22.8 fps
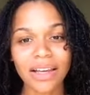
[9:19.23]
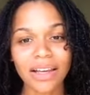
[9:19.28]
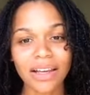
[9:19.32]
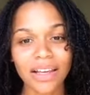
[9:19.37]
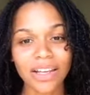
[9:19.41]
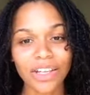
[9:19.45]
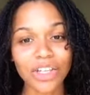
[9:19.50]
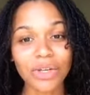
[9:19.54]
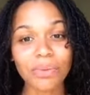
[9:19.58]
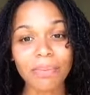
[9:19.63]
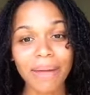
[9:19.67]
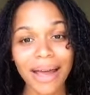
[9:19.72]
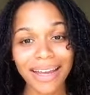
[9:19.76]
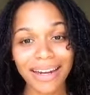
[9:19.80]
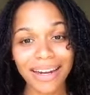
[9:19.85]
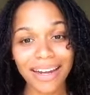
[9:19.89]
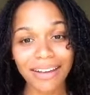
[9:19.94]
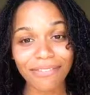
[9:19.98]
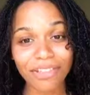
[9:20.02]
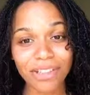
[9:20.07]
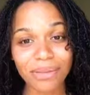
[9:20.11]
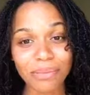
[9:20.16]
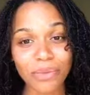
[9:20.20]
you might
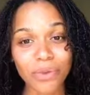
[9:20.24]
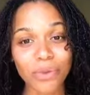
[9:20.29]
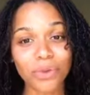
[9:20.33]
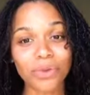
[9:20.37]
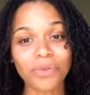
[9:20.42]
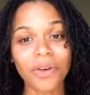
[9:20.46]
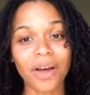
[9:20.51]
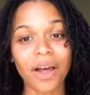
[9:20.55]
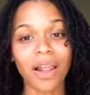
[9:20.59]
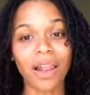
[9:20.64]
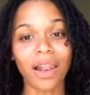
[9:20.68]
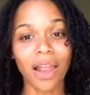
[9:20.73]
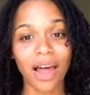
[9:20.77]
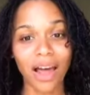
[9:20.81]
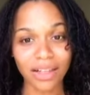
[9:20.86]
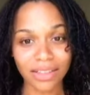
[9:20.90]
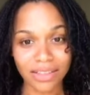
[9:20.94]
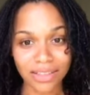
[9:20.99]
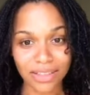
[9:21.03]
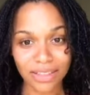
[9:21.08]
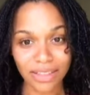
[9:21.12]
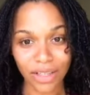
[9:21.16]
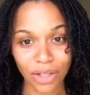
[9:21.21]
have to move a lot
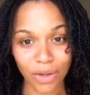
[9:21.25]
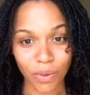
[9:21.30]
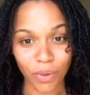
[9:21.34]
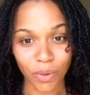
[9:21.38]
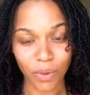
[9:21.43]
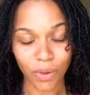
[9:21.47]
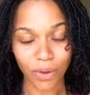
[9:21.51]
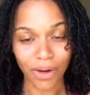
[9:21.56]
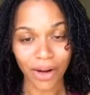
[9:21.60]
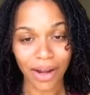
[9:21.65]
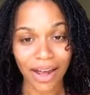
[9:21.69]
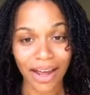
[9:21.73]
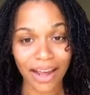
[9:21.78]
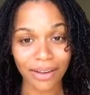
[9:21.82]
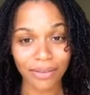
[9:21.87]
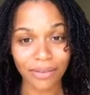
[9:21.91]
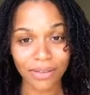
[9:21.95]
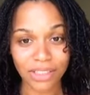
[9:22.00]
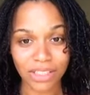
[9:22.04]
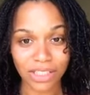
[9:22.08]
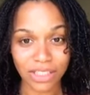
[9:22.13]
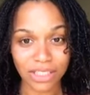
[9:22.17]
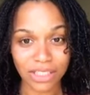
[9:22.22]
slower. I
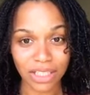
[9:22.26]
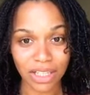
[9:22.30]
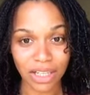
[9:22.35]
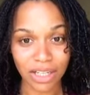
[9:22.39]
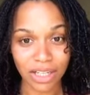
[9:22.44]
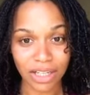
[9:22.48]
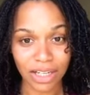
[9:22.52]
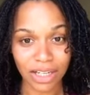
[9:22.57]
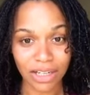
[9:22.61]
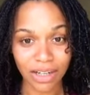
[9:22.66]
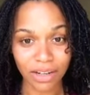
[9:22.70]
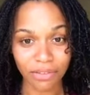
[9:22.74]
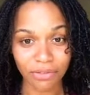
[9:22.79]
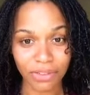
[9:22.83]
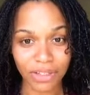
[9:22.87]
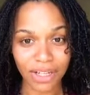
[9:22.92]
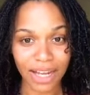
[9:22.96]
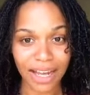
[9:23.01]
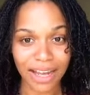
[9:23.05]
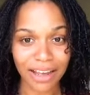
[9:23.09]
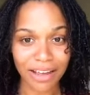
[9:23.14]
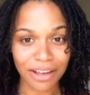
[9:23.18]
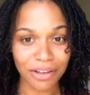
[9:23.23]
was just lucky enough to
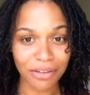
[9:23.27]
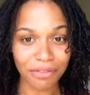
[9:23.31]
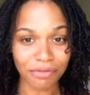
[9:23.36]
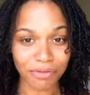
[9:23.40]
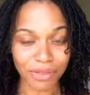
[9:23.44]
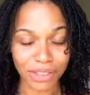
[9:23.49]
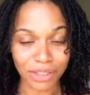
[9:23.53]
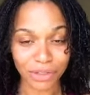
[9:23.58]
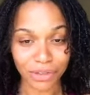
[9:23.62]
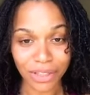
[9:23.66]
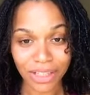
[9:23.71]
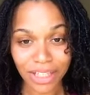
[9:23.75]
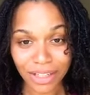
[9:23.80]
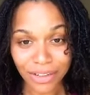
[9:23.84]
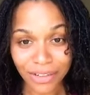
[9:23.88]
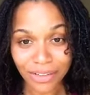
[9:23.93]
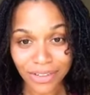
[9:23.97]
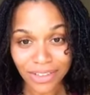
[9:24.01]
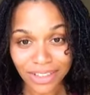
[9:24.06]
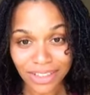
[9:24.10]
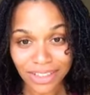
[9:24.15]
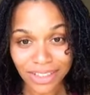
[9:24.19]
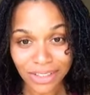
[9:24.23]
have Mr.
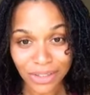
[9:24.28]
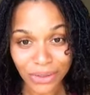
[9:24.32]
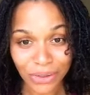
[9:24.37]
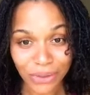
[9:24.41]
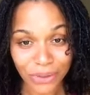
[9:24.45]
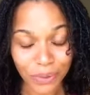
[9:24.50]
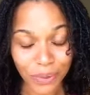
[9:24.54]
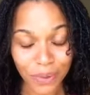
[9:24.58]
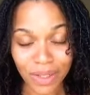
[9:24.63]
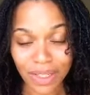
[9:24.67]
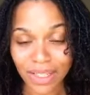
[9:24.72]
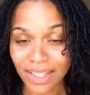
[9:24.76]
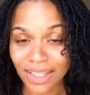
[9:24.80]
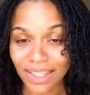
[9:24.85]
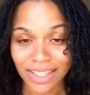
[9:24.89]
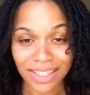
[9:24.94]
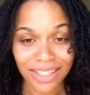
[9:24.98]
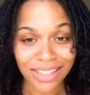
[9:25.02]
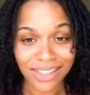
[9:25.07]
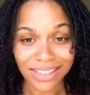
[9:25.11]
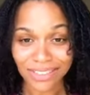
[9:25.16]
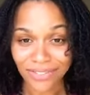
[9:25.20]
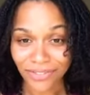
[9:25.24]
Clarence, who
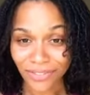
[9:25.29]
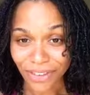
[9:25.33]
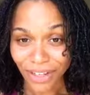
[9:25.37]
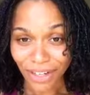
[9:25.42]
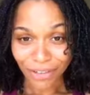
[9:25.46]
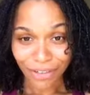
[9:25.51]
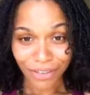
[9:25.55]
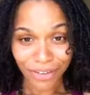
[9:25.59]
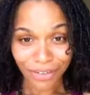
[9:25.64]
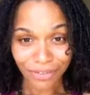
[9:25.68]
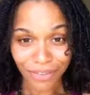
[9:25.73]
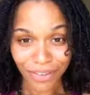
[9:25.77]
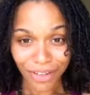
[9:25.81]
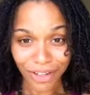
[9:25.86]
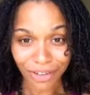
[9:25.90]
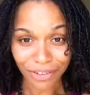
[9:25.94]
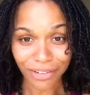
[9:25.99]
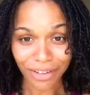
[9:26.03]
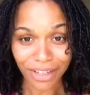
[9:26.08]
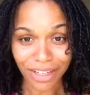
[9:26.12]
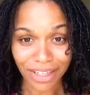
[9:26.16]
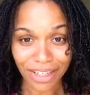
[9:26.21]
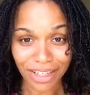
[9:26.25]
is very,
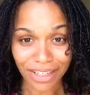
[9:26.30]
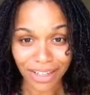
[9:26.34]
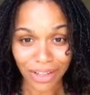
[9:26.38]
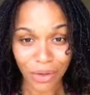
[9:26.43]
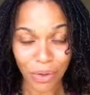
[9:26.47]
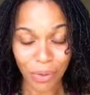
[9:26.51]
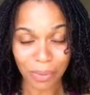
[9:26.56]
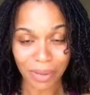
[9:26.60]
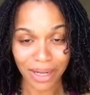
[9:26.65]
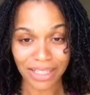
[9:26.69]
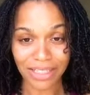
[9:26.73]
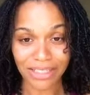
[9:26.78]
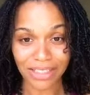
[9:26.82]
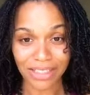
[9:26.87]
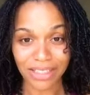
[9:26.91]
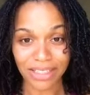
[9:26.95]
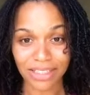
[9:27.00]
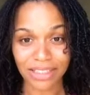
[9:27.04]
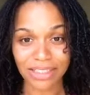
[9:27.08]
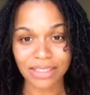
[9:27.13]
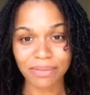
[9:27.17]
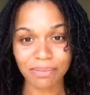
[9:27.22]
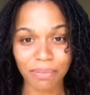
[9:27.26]
very low
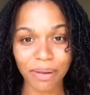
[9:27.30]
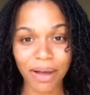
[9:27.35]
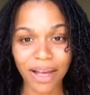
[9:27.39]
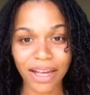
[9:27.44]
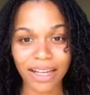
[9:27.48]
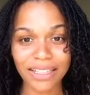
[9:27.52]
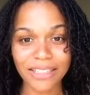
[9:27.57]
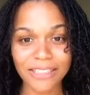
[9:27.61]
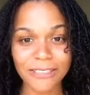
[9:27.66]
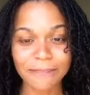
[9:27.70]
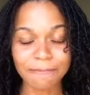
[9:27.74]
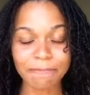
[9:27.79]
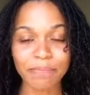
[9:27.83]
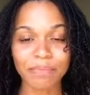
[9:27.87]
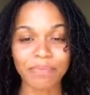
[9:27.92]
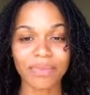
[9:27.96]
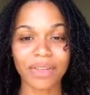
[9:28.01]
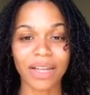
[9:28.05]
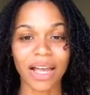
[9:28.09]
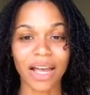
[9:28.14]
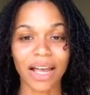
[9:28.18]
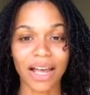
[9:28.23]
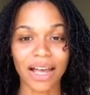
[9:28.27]
maintenance. But
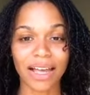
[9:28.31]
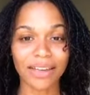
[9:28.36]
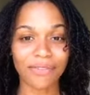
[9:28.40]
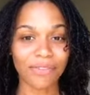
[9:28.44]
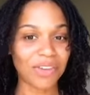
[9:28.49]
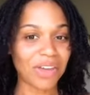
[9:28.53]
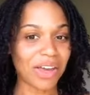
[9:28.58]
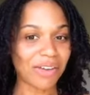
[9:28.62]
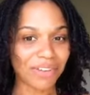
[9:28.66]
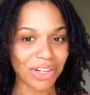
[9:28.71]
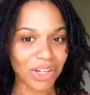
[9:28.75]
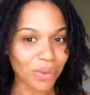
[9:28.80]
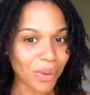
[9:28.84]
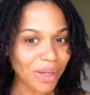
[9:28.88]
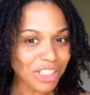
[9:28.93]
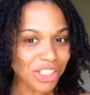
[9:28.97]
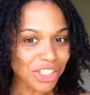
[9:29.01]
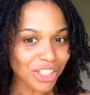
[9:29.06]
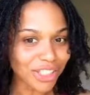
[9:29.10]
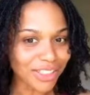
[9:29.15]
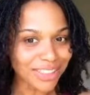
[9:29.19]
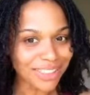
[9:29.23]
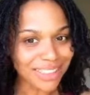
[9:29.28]
if you have any
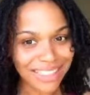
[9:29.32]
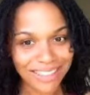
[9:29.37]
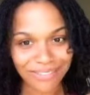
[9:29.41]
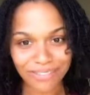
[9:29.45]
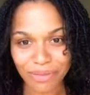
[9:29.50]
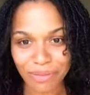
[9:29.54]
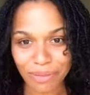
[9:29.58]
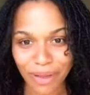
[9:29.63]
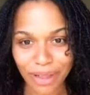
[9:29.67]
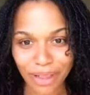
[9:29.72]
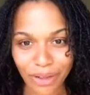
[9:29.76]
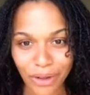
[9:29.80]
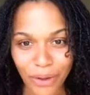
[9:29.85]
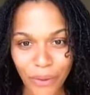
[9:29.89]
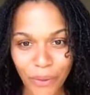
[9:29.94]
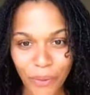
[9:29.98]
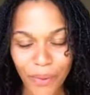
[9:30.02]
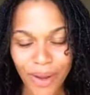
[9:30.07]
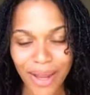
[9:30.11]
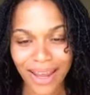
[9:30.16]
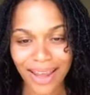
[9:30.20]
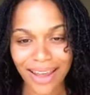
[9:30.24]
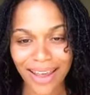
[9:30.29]
questions, leave them
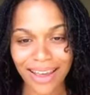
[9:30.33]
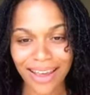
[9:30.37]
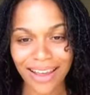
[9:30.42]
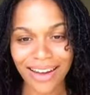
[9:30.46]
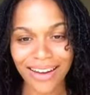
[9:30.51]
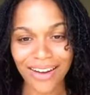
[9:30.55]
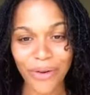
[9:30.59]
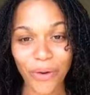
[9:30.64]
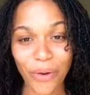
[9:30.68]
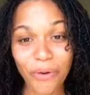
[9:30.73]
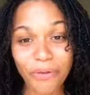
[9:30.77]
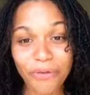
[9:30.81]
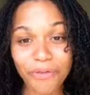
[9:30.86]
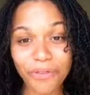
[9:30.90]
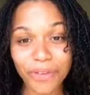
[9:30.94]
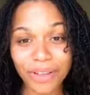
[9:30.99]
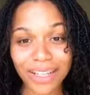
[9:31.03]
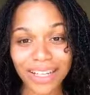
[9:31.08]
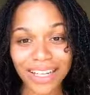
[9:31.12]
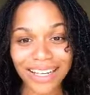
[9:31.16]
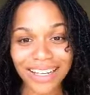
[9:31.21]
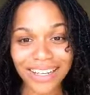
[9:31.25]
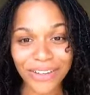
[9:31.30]
below, and
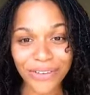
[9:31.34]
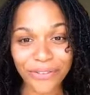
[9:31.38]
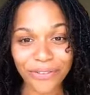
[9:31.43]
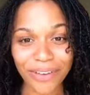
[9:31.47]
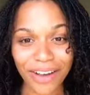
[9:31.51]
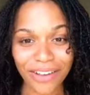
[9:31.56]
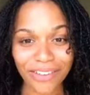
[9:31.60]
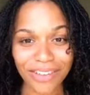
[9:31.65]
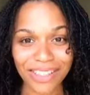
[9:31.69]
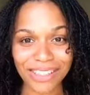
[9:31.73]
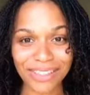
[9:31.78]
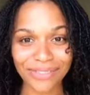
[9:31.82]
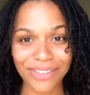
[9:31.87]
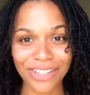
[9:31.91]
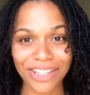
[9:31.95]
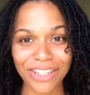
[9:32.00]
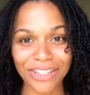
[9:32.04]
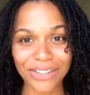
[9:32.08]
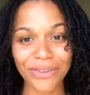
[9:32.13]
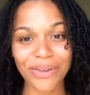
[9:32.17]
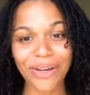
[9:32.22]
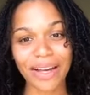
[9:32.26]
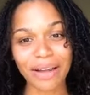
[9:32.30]
hopefully you found this
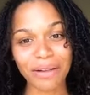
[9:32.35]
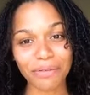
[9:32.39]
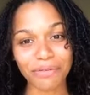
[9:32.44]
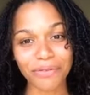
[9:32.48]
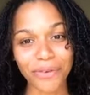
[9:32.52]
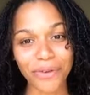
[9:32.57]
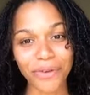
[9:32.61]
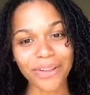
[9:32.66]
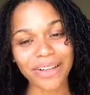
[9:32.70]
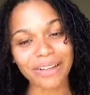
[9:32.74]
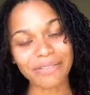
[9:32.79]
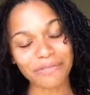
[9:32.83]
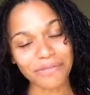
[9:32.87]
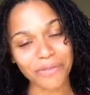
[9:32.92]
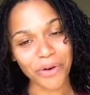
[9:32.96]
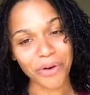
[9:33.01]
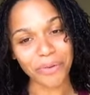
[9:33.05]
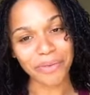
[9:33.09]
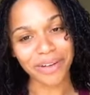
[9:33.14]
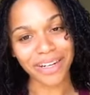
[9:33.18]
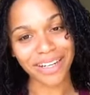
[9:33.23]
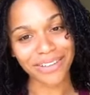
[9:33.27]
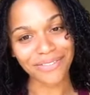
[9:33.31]
video helpful,
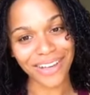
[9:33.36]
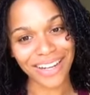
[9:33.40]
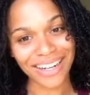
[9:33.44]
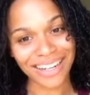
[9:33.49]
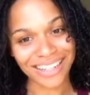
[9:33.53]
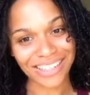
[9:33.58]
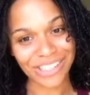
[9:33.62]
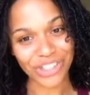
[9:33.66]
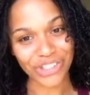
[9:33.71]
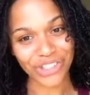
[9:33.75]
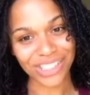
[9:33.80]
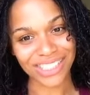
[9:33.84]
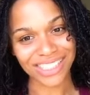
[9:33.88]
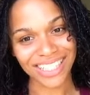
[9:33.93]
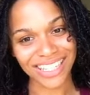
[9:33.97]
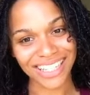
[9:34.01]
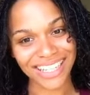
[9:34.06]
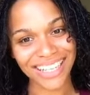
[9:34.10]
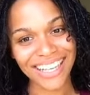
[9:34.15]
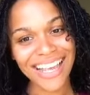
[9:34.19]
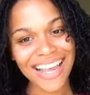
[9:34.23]
informative, and interesting.